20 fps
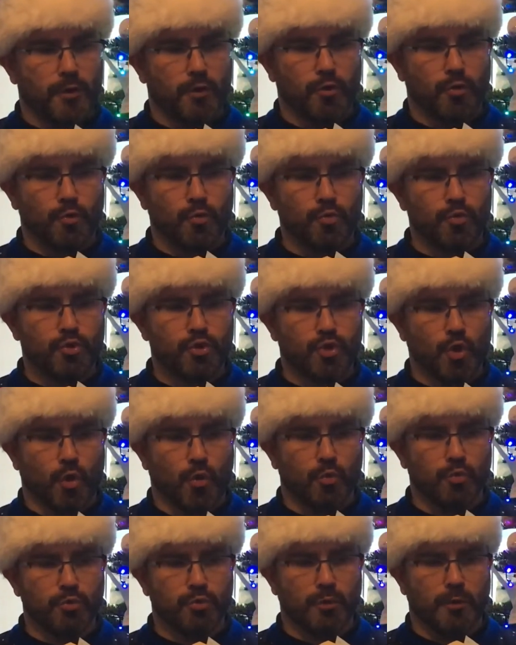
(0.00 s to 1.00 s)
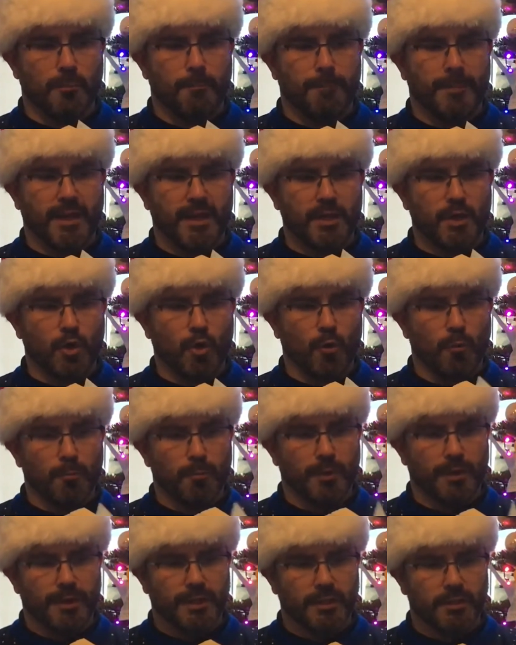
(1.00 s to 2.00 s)
"You sold to a big
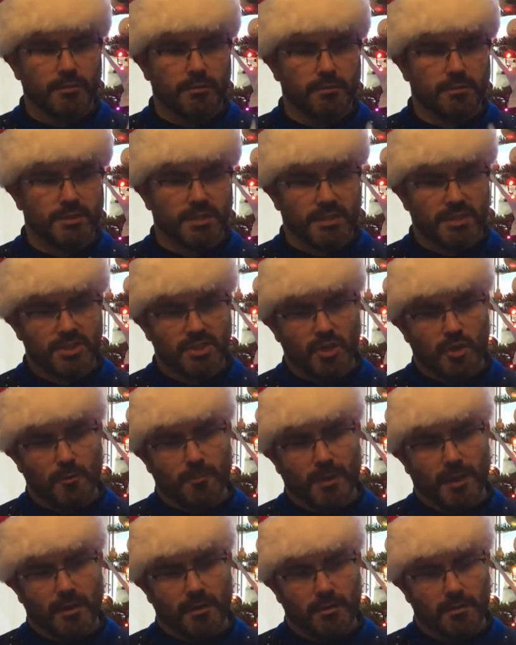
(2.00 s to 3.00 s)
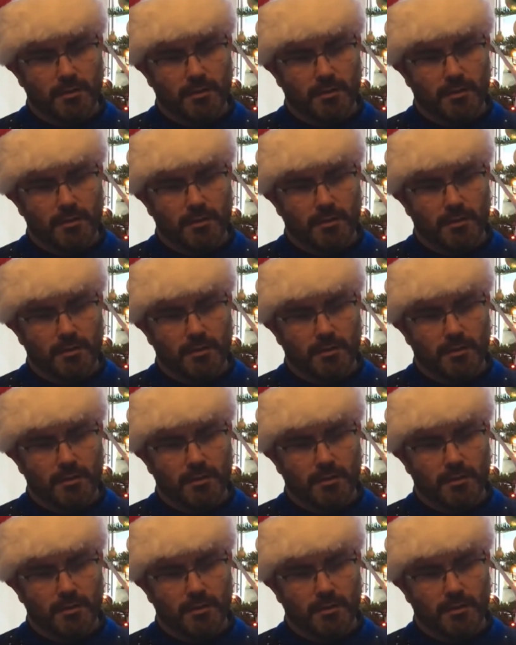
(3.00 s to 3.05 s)
company," said the snowman.